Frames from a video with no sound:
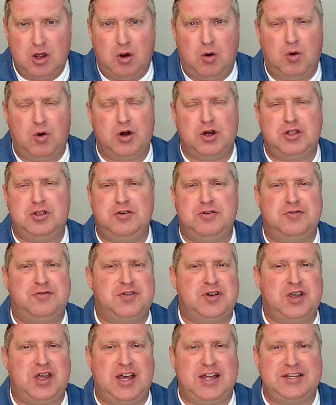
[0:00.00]
or you
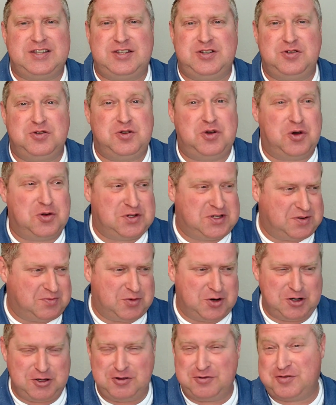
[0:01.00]
forgot to go
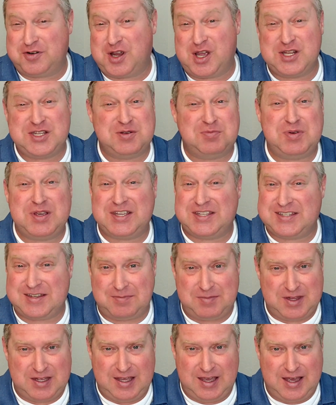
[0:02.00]
somewhere, you forgot to pick
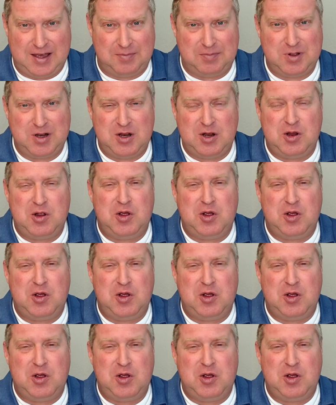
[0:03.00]
something up?